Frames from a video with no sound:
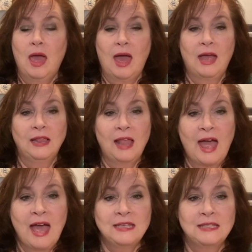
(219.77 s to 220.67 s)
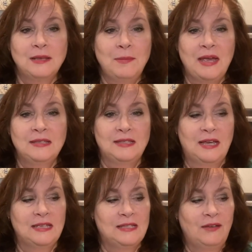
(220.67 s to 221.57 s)
At last the man
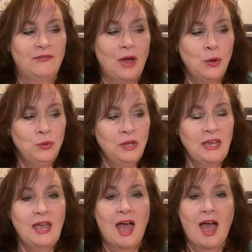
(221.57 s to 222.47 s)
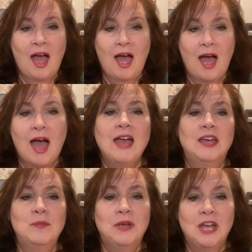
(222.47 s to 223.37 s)
says, if only I
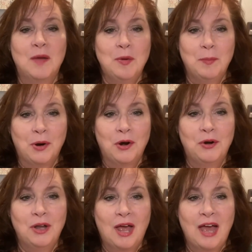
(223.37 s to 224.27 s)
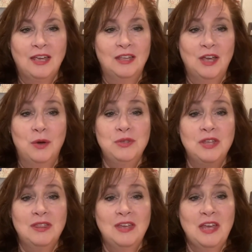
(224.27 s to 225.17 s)
could become a bird, I could go
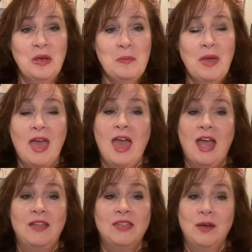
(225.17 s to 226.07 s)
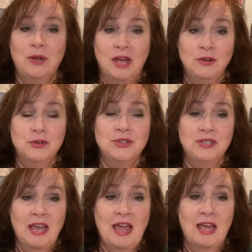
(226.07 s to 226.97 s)
to them and they would
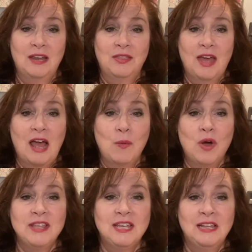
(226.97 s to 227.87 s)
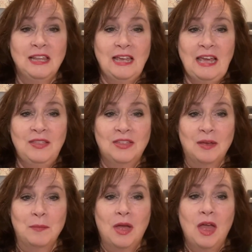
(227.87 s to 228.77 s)
understand that I want to lead
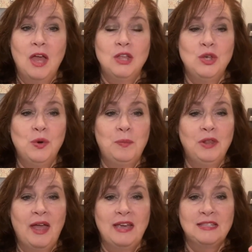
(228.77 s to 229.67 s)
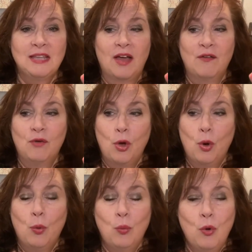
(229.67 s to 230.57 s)
them to a place of
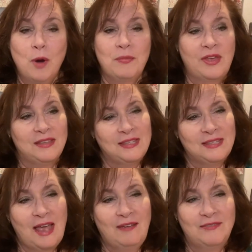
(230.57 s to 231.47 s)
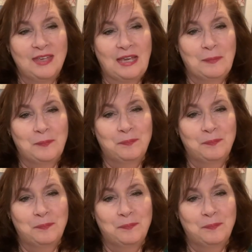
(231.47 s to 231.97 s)
warmth and safety.